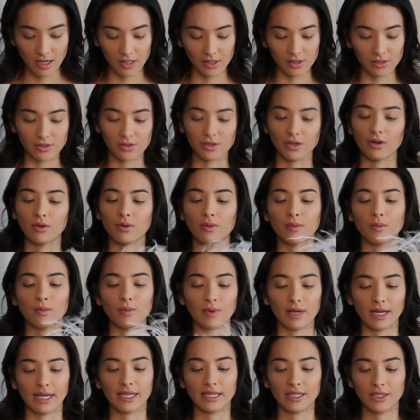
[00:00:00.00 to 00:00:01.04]
So
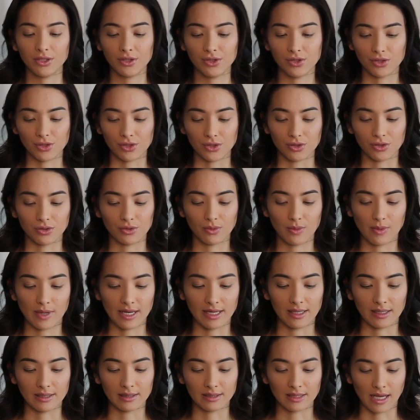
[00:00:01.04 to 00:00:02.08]
what I can do
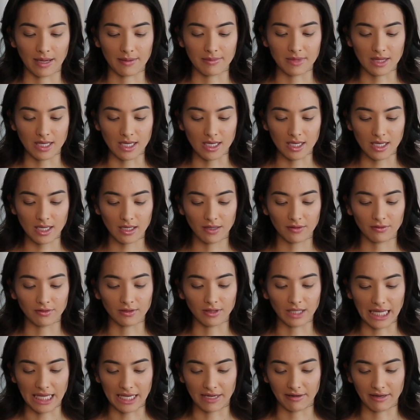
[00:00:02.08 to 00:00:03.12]
is I'm thinking of
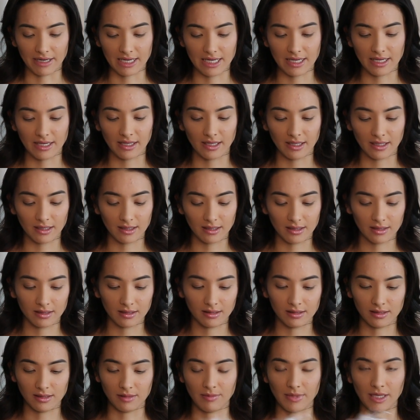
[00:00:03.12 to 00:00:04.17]
layering
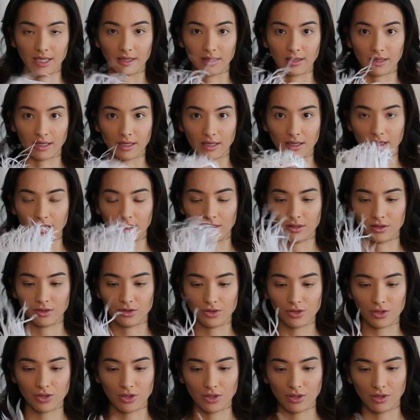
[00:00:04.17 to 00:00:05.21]
it to make like
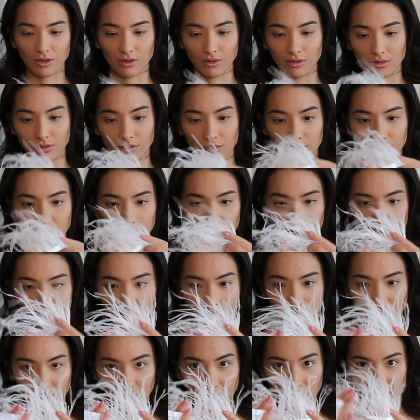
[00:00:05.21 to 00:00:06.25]
two.
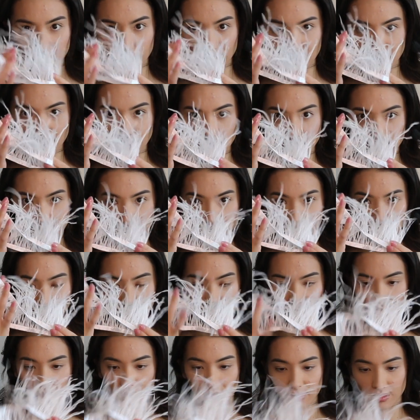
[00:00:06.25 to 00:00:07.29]
You can see
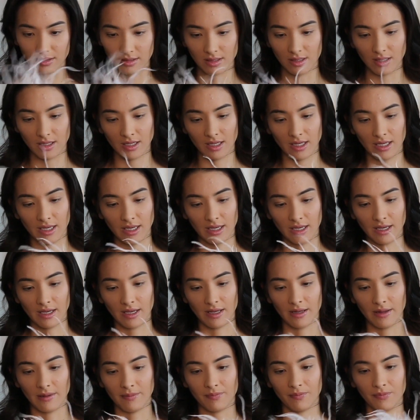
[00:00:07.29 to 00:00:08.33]

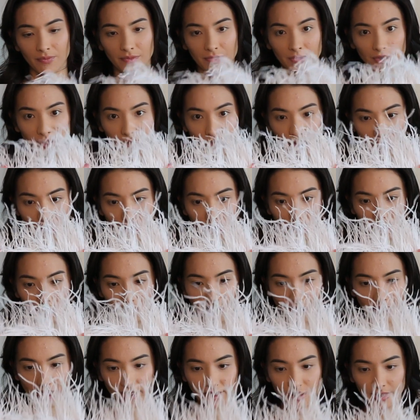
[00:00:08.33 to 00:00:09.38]
that. 2
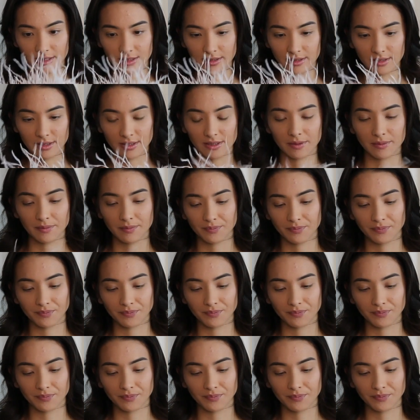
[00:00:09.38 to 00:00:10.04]
layers.